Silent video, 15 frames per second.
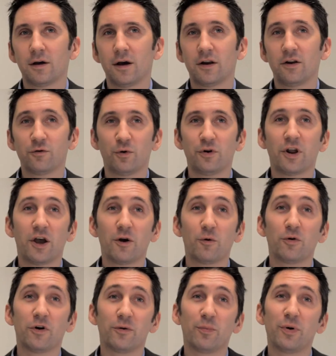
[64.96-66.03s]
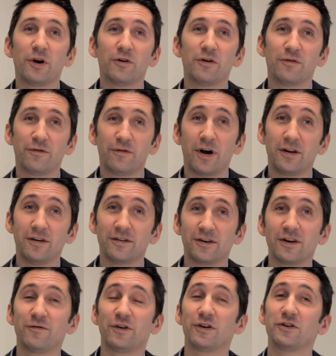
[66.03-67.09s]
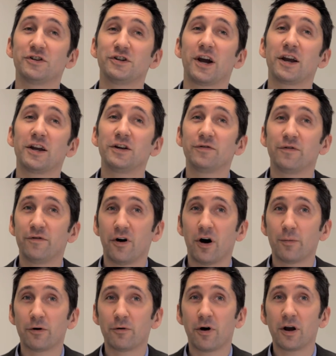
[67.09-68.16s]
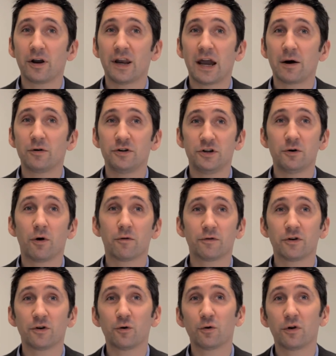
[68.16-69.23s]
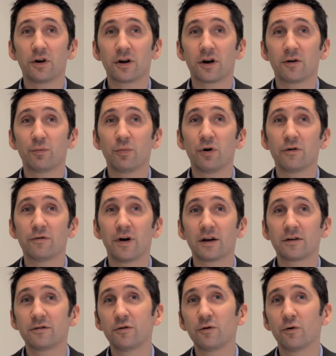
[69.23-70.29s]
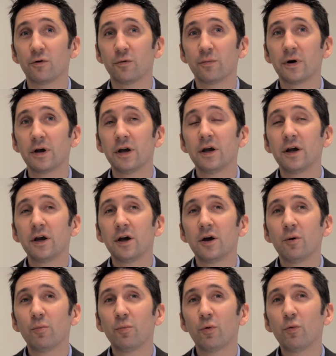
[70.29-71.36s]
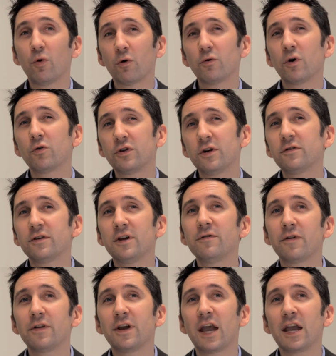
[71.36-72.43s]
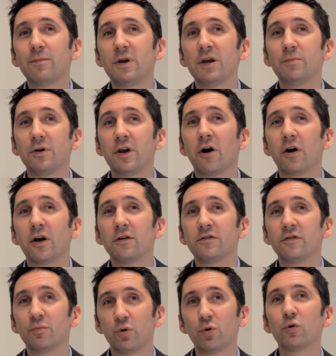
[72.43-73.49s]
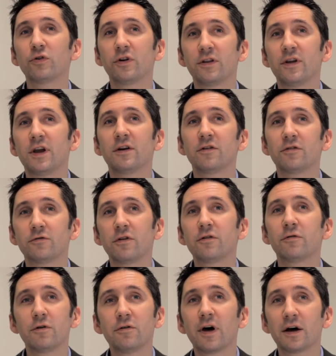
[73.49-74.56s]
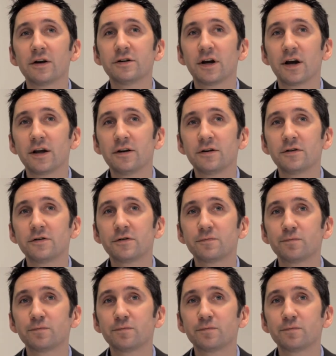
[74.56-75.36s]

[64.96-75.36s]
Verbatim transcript: And as we know, we're in a period of fairly significant change for pharma right now, as you often call it, a kind of perfect storm. But what role do you see for the ABPI in supporting the industry through that change?